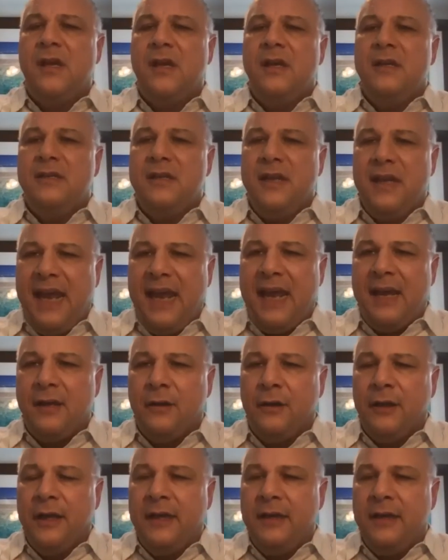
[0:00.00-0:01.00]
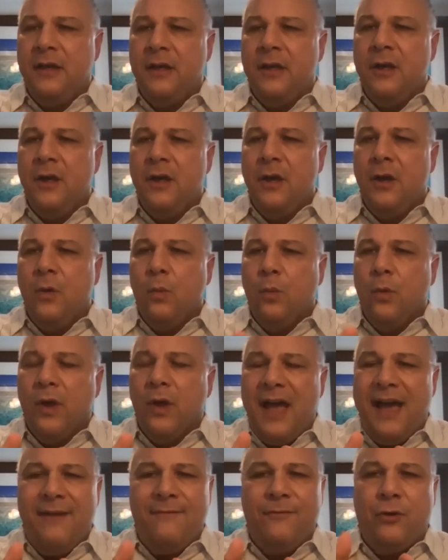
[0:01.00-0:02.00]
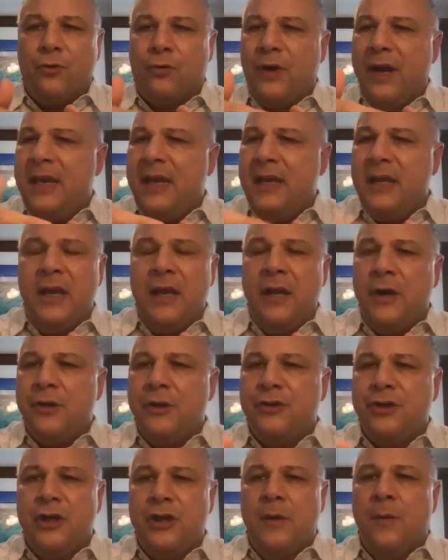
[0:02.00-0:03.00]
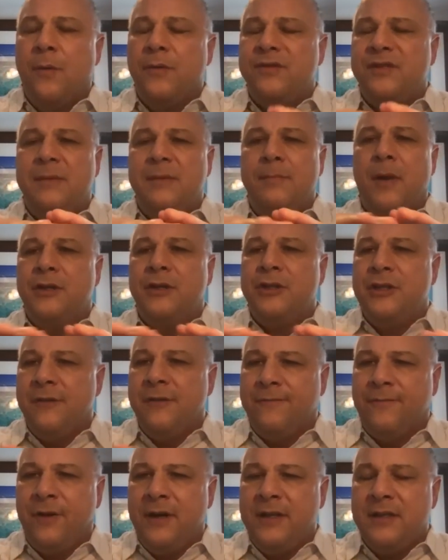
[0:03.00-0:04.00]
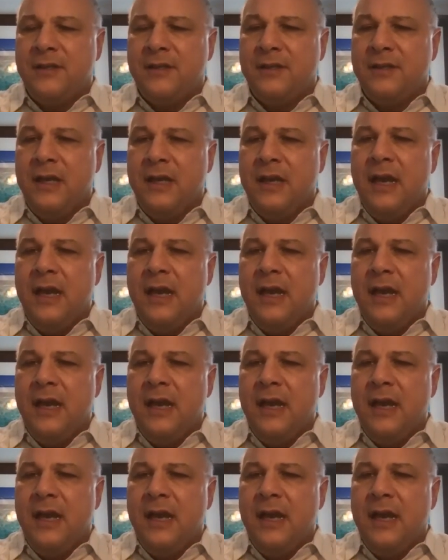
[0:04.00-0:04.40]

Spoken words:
to handle it will have great years. You won't see much difference.